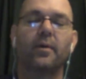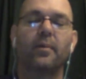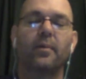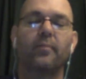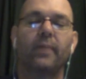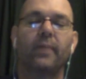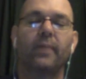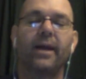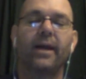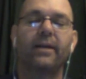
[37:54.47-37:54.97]

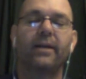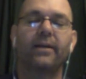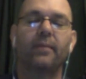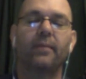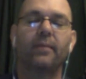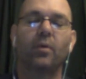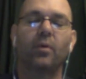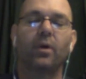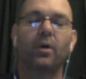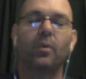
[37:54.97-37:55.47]
main
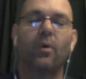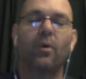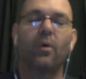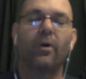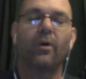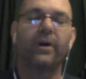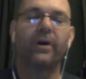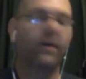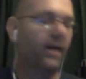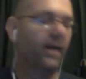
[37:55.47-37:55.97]
Immortal
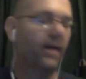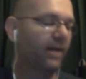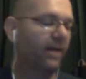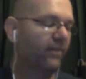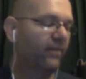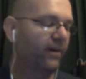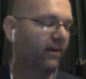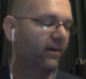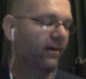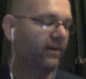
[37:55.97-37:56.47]
Warrior kind of
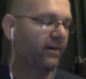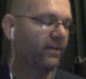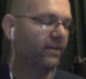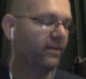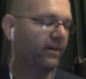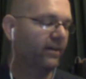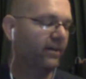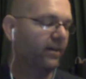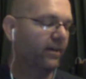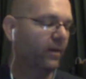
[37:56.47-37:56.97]
characters
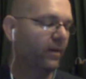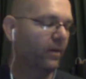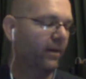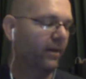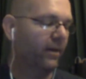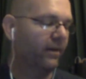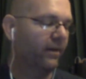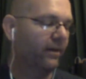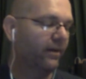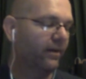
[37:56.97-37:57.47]
that go on
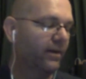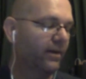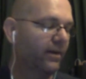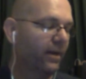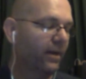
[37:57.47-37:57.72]
in here.